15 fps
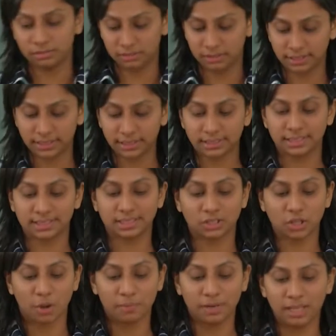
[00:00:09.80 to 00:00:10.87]
this is
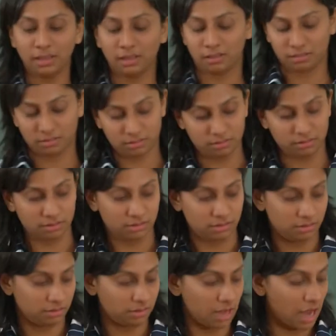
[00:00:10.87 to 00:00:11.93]
normally
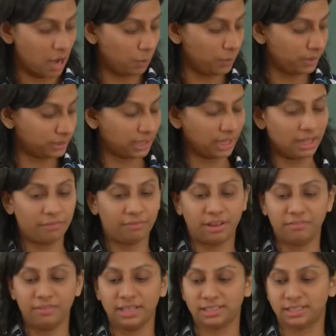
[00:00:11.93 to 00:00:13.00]
how we think
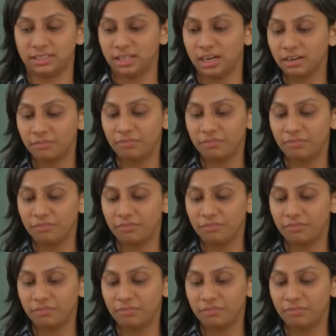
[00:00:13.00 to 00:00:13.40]
when we are stuck,